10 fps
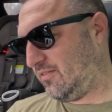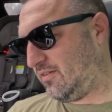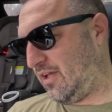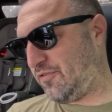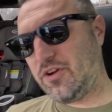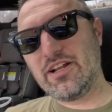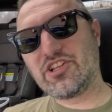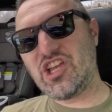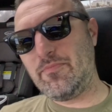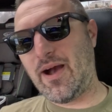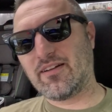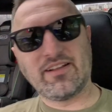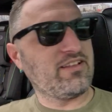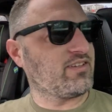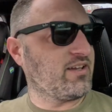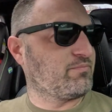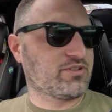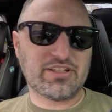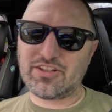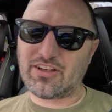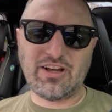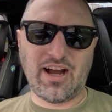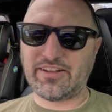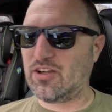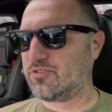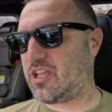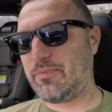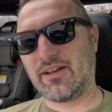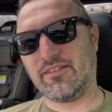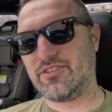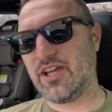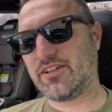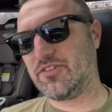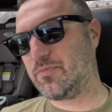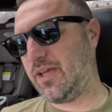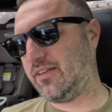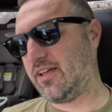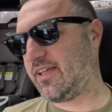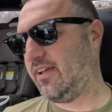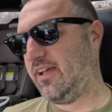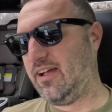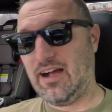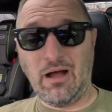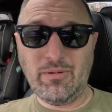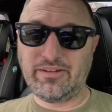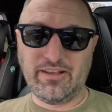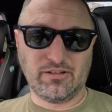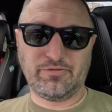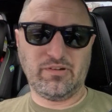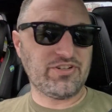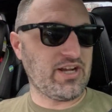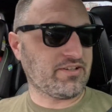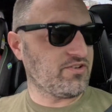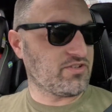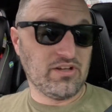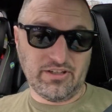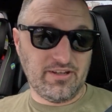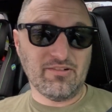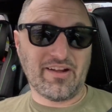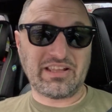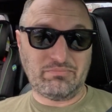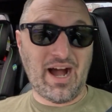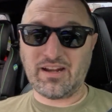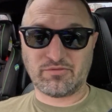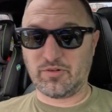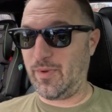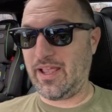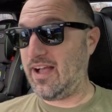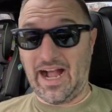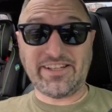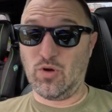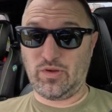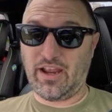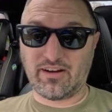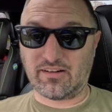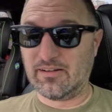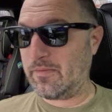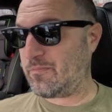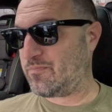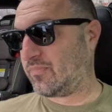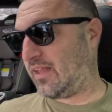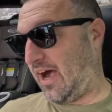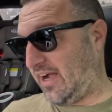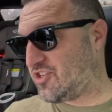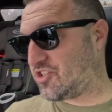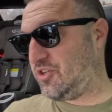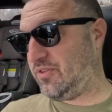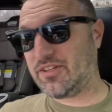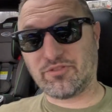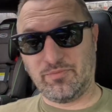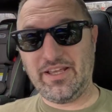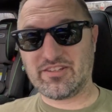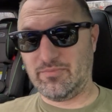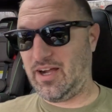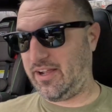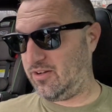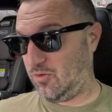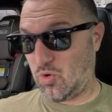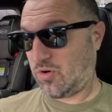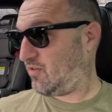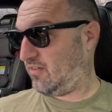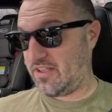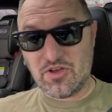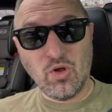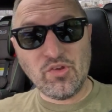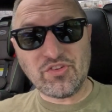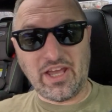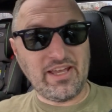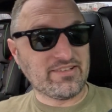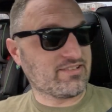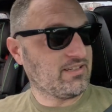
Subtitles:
if you're gonna cheap out on anything, God, don't cheap out on injectors, man. Like, I'm a dealer for injectors. You don't have to buy them from me. I don't care. I just do this for peace of mind, or in Cole's case,